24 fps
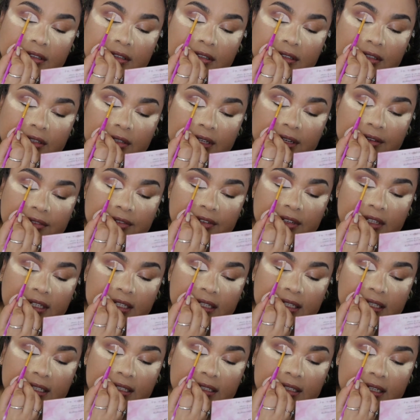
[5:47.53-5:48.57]
So
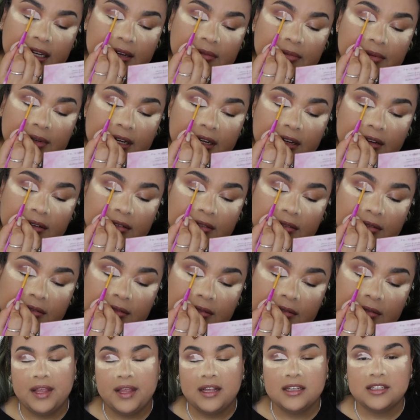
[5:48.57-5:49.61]
definitely tap it out.
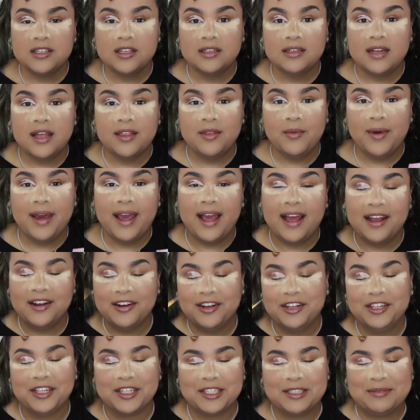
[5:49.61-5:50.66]
So another way, I
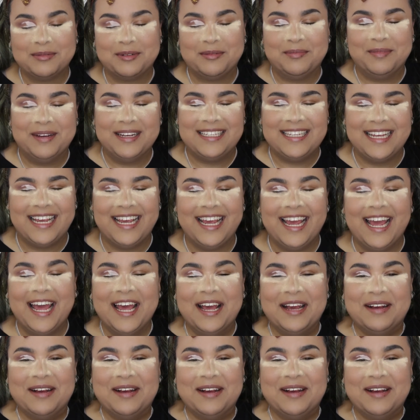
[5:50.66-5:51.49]
know it looks a bit messy,